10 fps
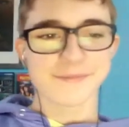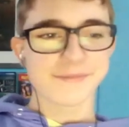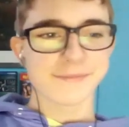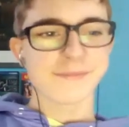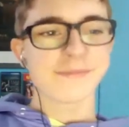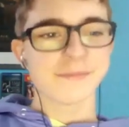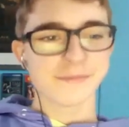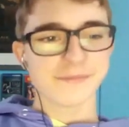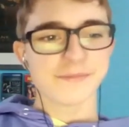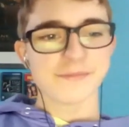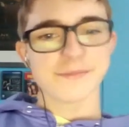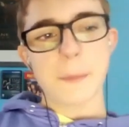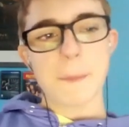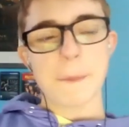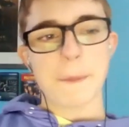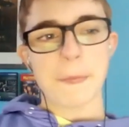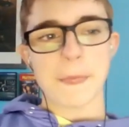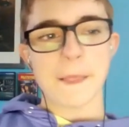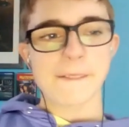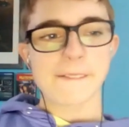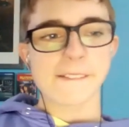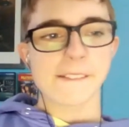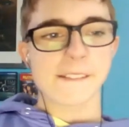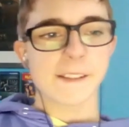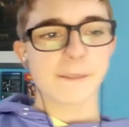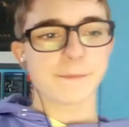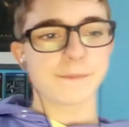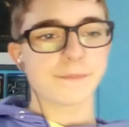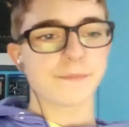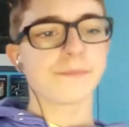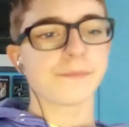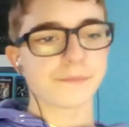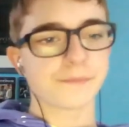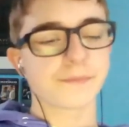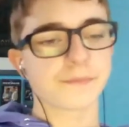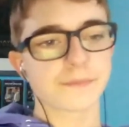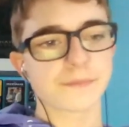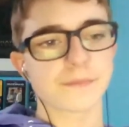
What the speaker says: The person shown says nothing.